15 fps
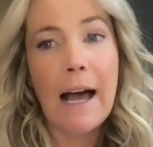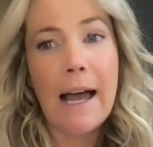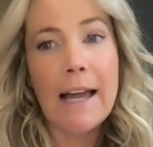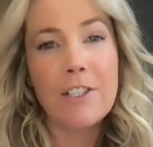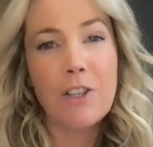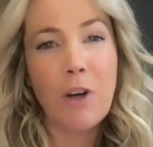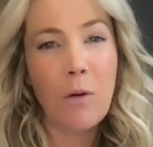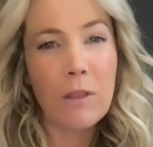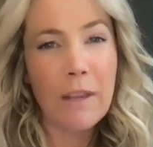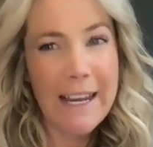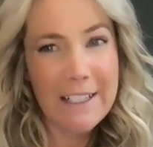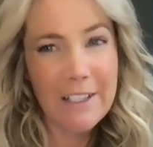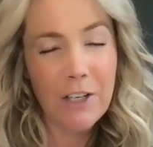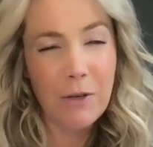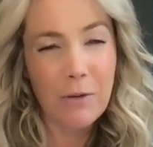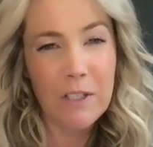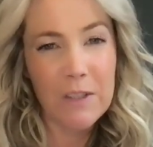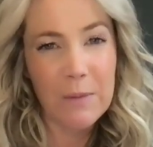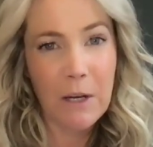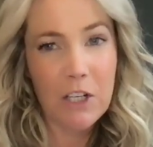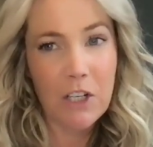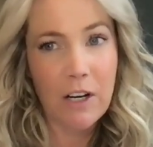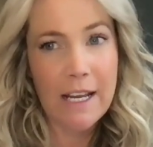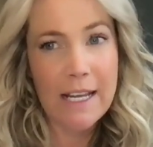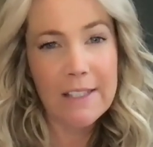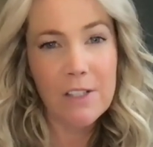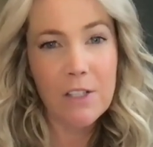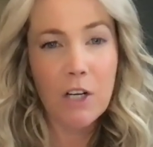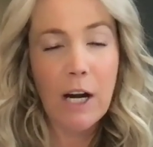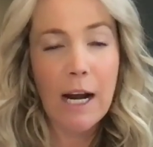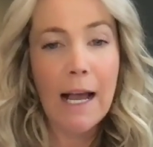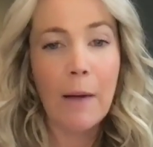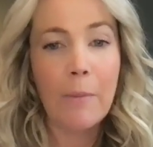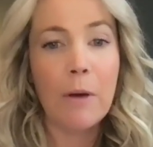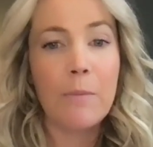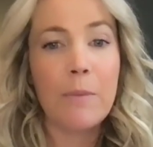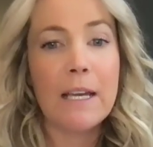I don't like to do it as much on Instagram